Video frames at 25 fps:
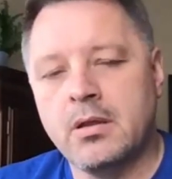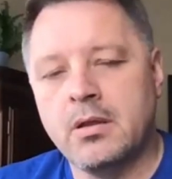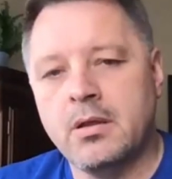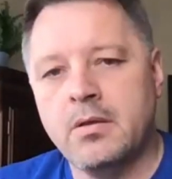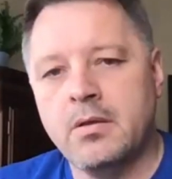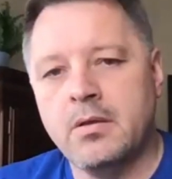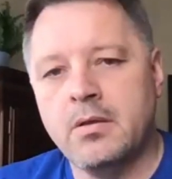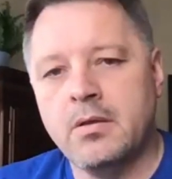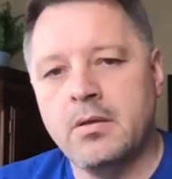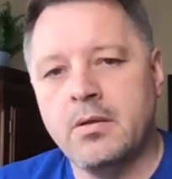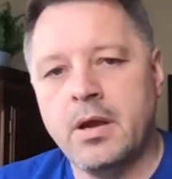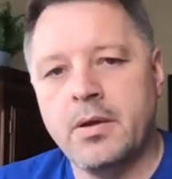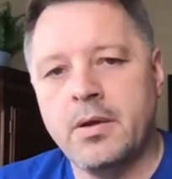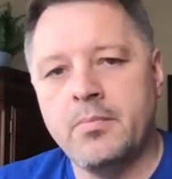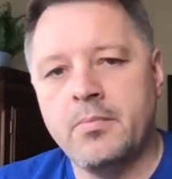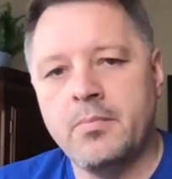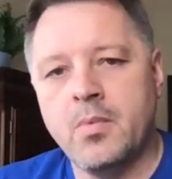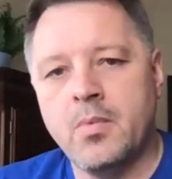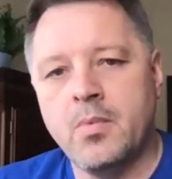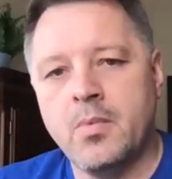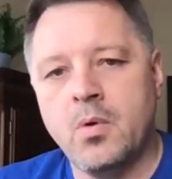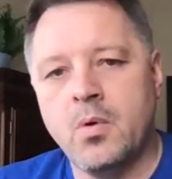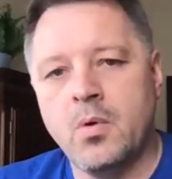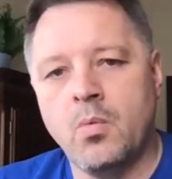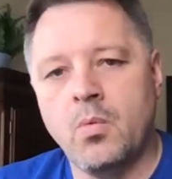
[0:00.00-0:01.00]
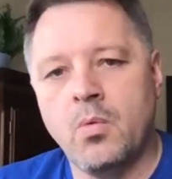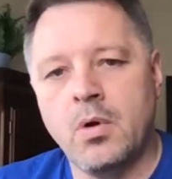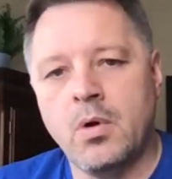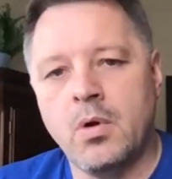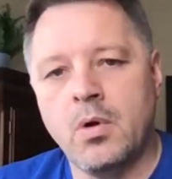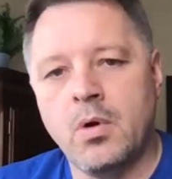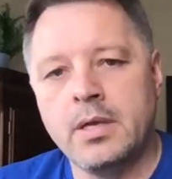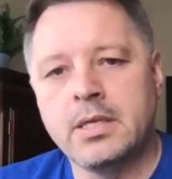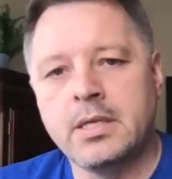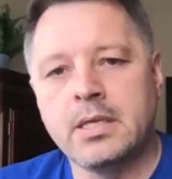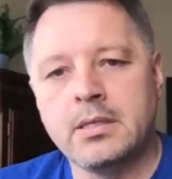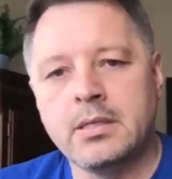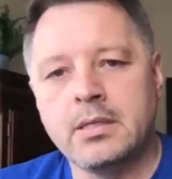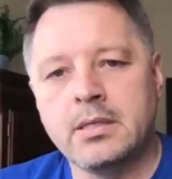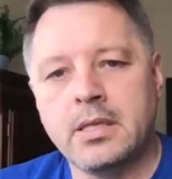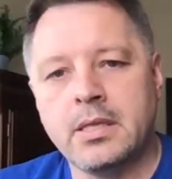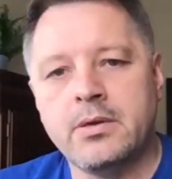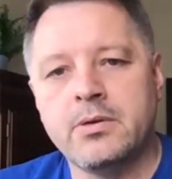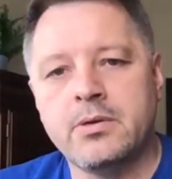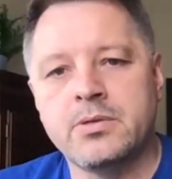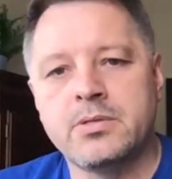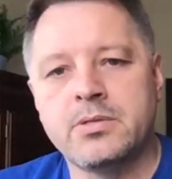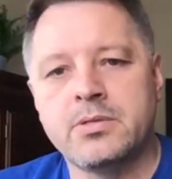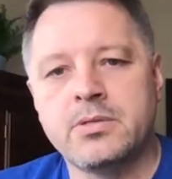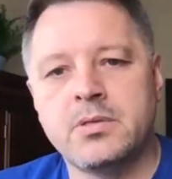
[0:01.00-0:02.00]
uh, uh, what can
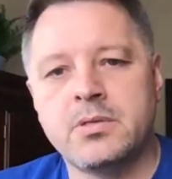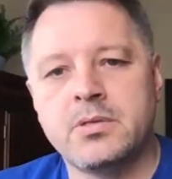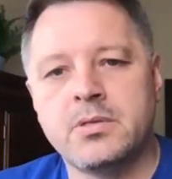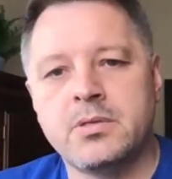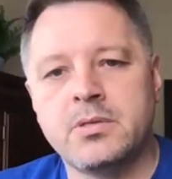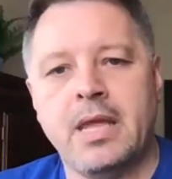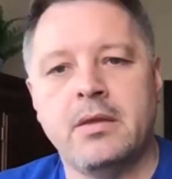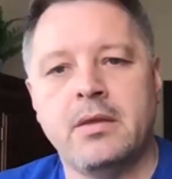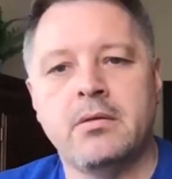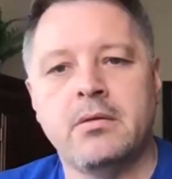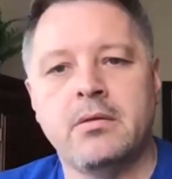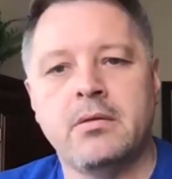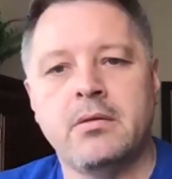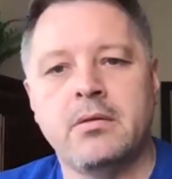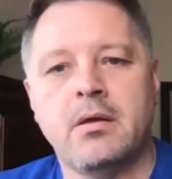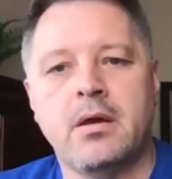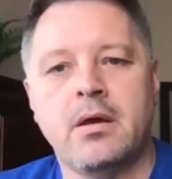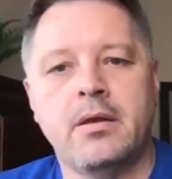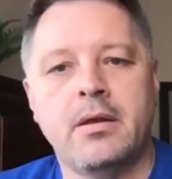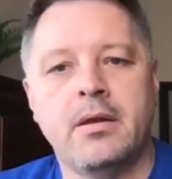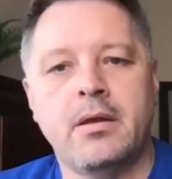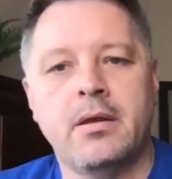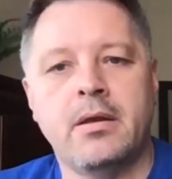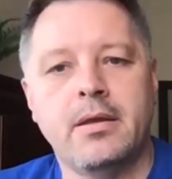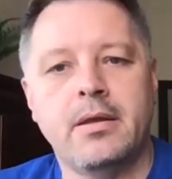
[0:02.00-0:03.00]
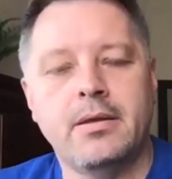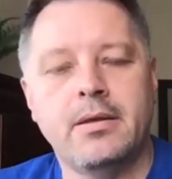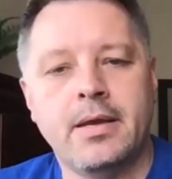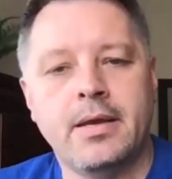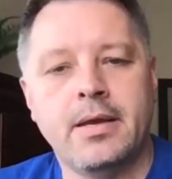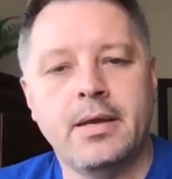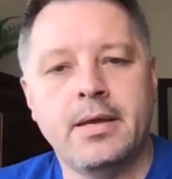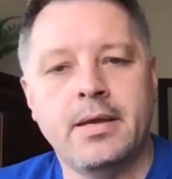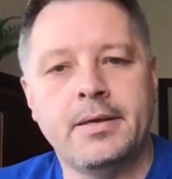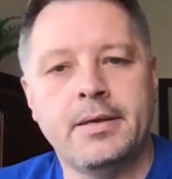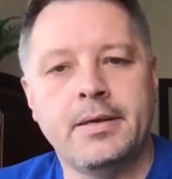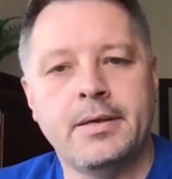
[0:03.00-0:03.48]
lenders depend on uh,